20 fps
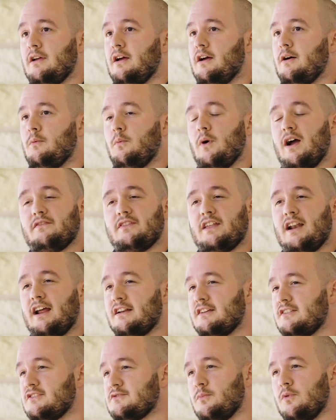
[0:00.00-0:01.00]
a wife that I
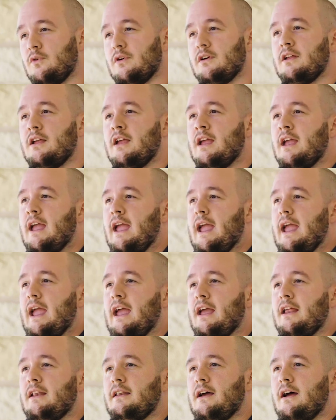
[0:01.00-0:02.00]
had to support.
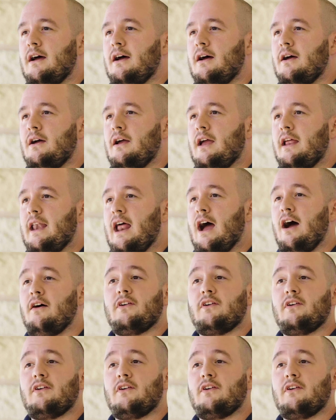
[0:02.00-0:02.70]
And now